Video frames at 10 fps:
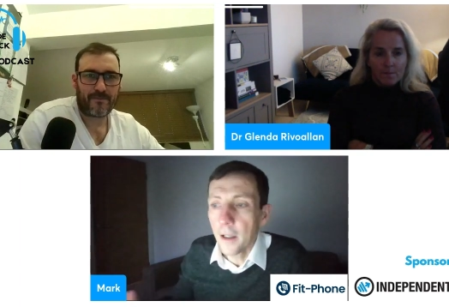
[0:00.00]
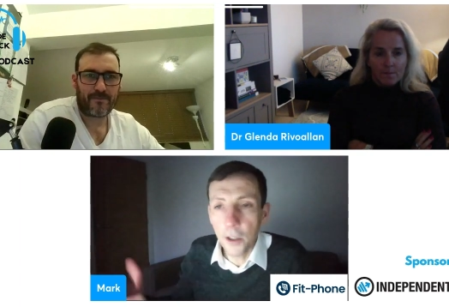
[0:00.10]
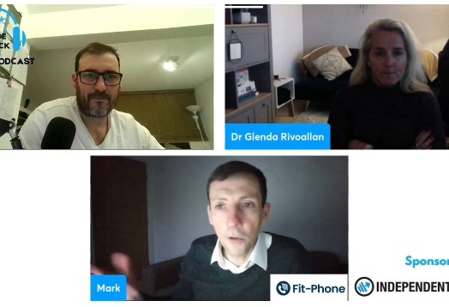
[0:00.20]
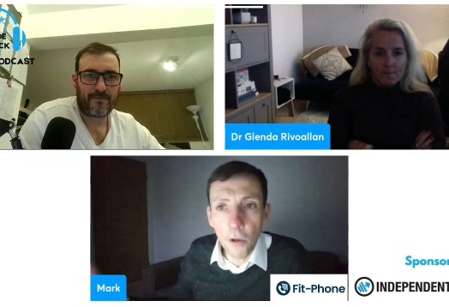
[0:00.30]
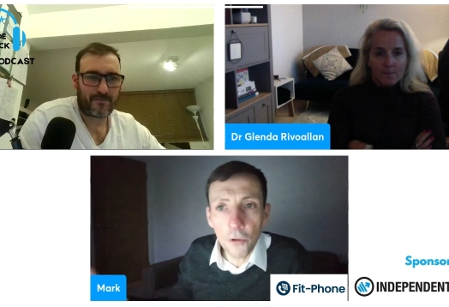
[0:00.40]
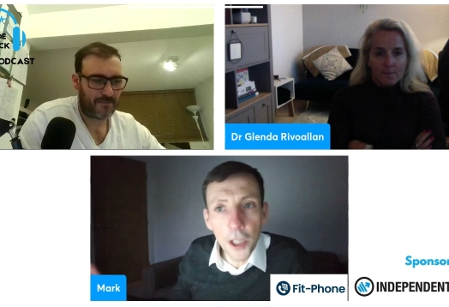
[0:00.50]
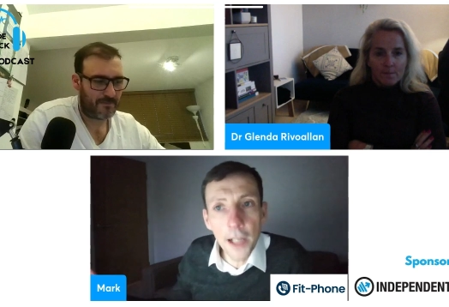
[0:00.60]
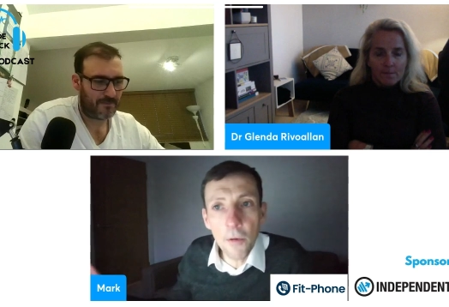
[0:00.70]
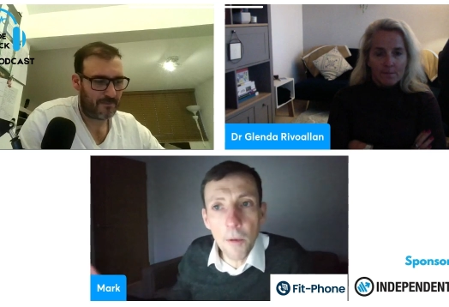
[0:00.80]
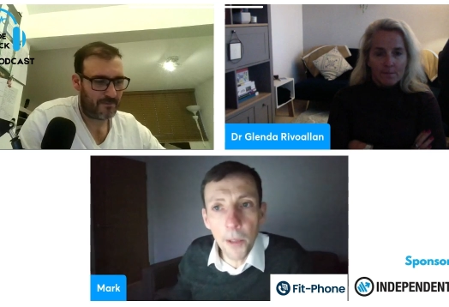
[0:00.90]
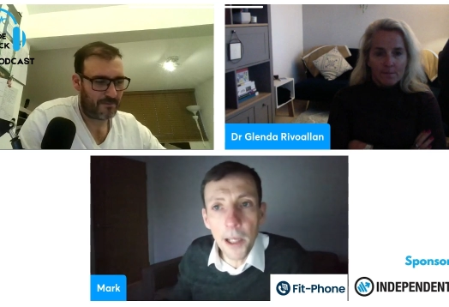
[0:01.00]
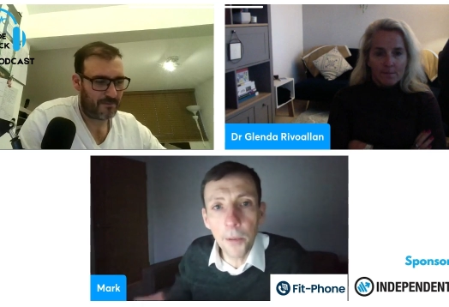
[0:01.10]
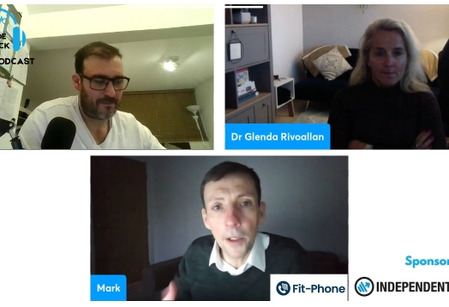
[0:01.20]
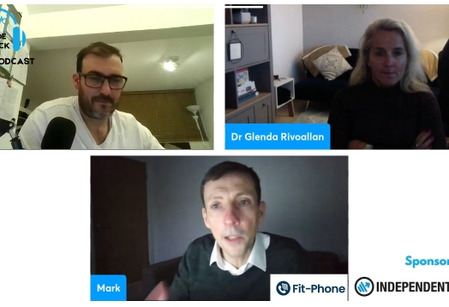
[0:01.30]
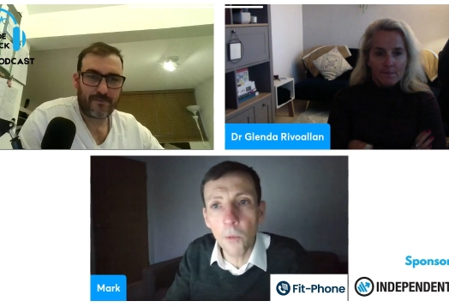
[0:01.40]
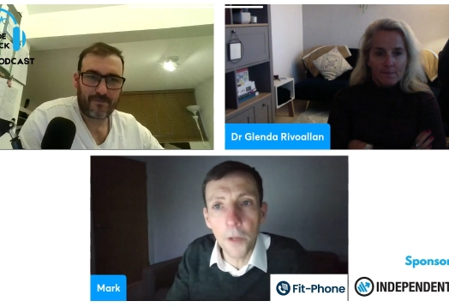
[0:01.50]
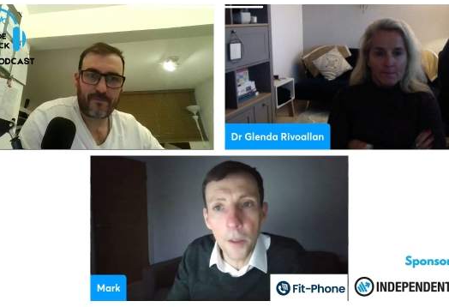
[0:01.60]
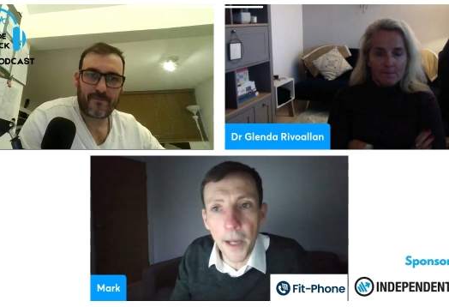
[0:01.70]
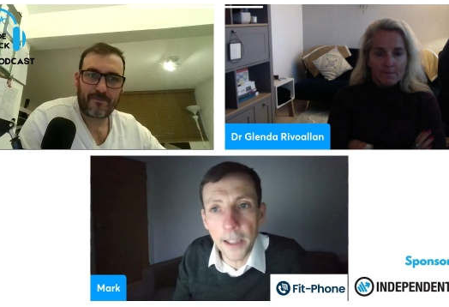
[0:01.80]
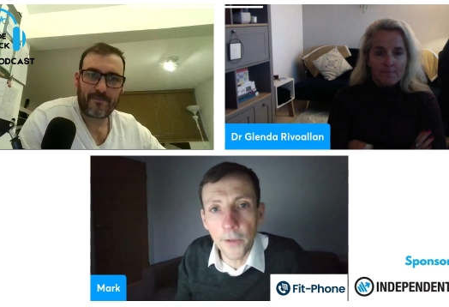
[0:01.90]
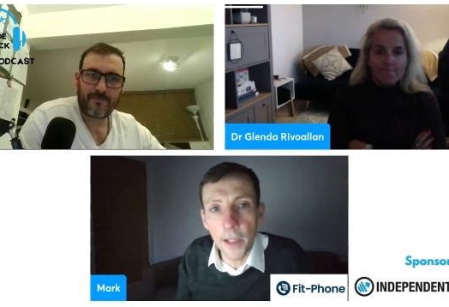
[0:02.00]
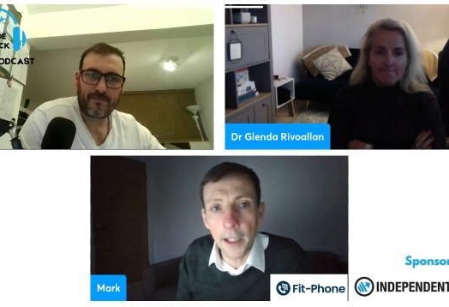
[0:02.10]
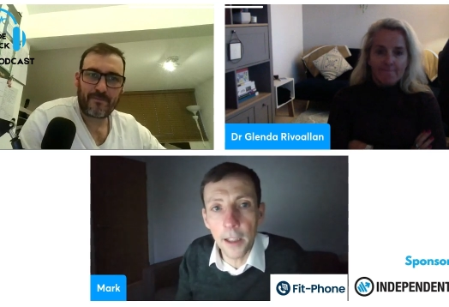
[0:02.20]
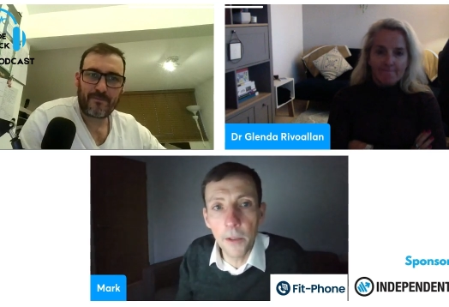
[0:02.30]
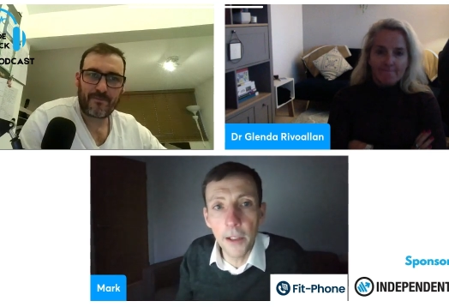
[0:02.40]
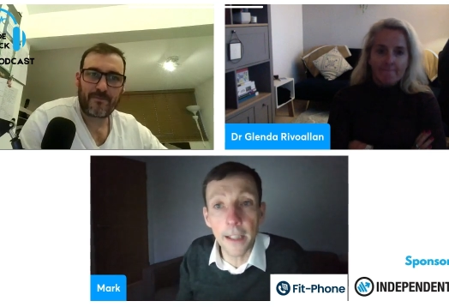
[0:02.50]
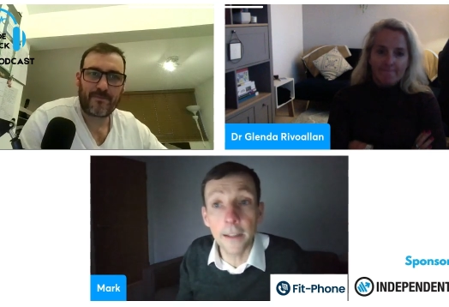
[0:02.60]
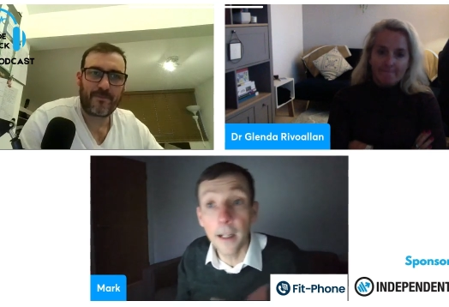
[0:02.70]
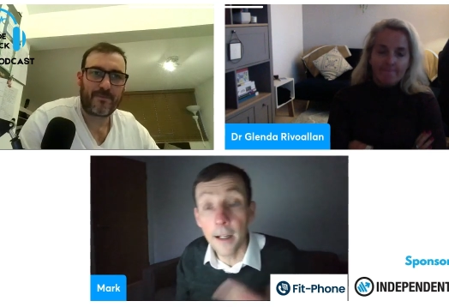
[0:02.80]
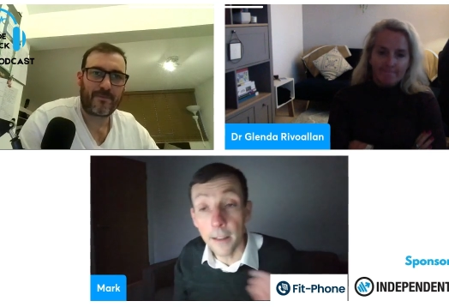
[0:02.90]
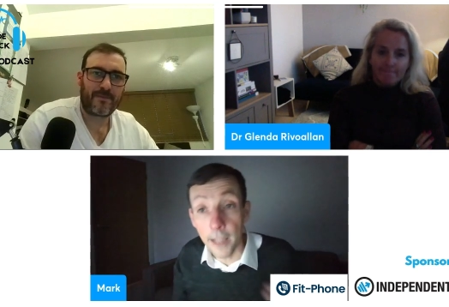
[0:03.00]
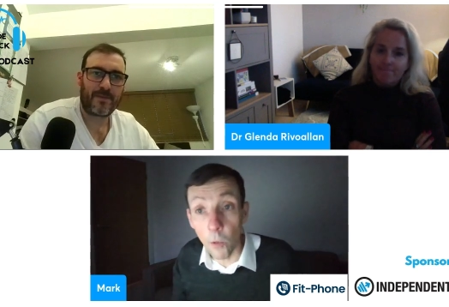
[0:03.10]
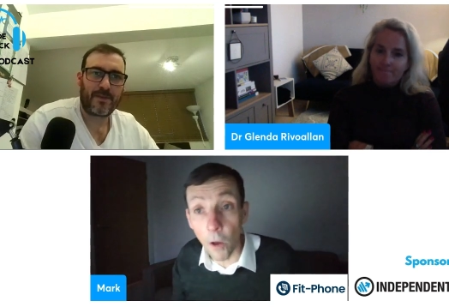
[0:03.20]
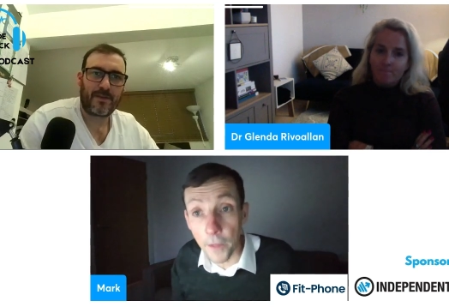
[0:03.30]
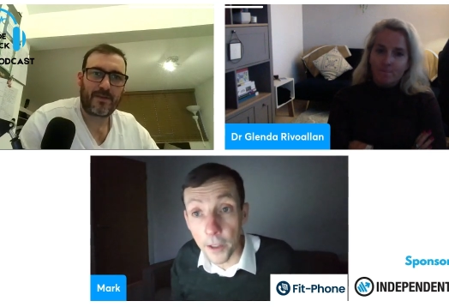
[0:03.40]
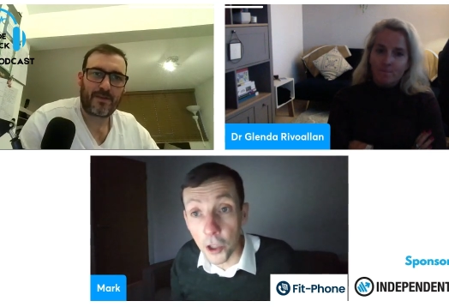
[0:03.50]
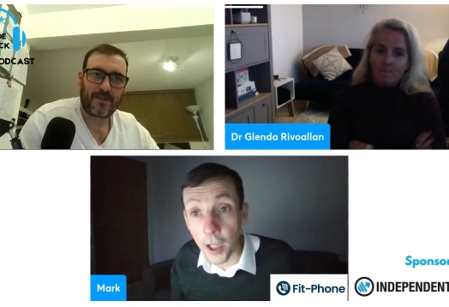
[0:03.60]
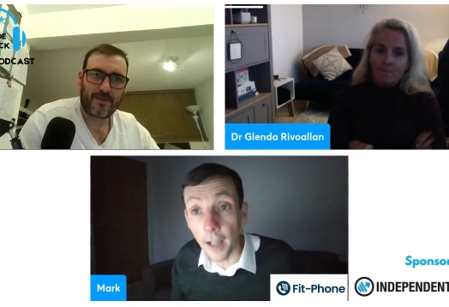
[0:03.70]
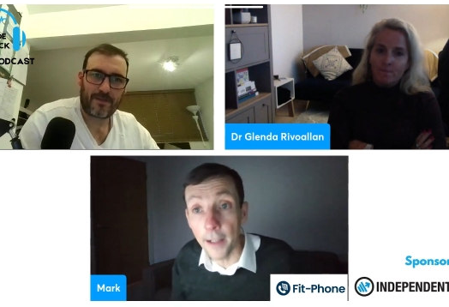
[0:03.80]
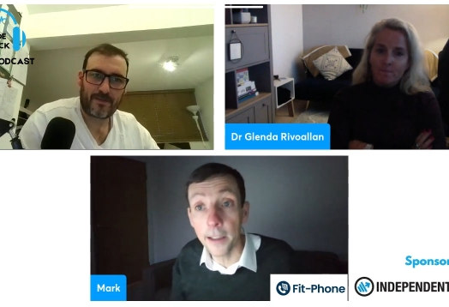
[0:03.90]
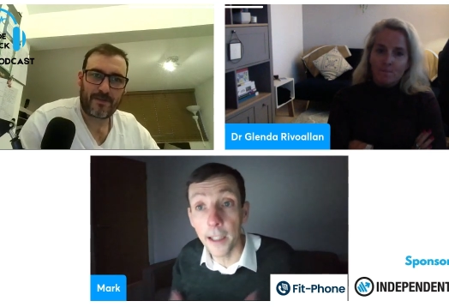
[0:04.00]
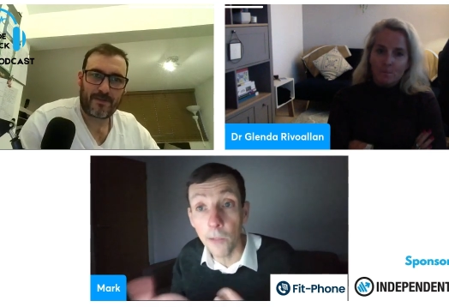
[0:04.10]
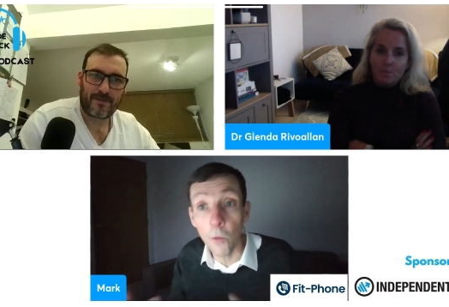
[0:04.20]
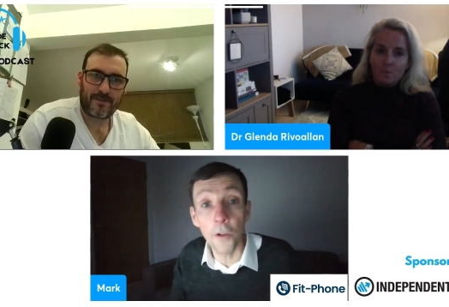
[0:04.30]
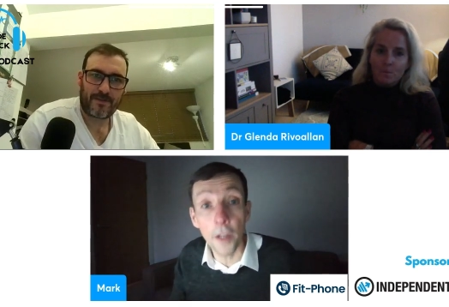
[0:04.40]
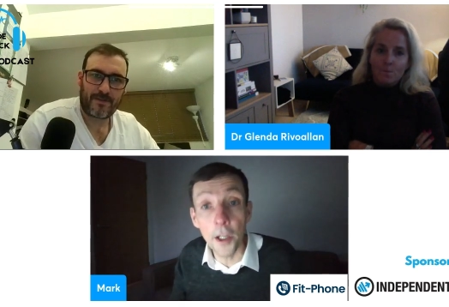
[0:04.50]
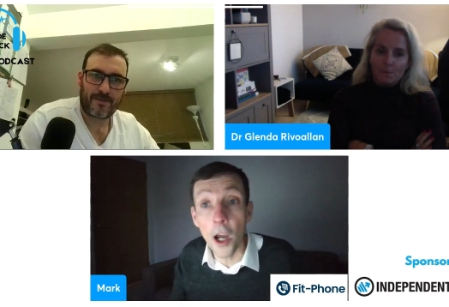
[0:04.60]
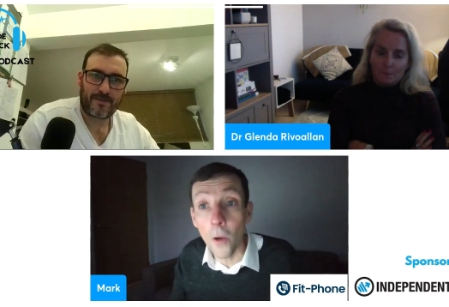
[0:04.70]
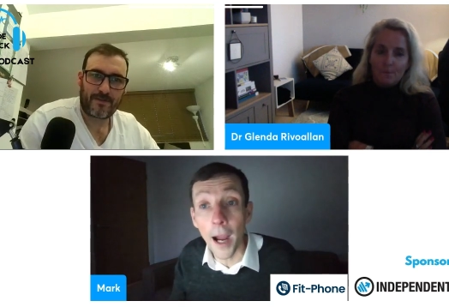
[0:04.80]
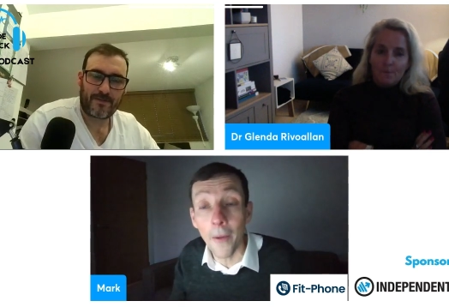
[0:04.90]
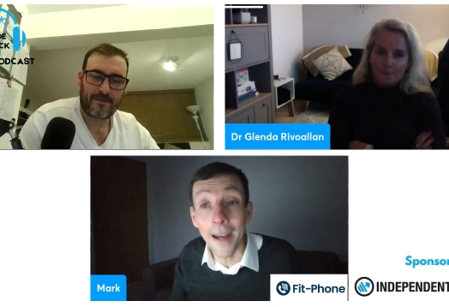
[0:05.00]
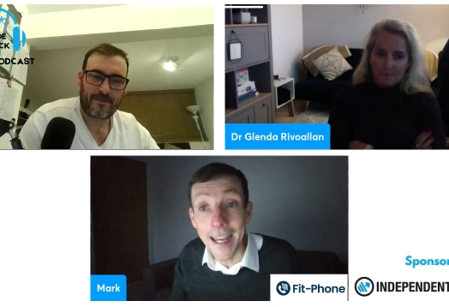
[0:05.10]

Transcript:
Speaker 1: They're all genuine people, and they want the best for their communities. They want the challenge. They want to know how it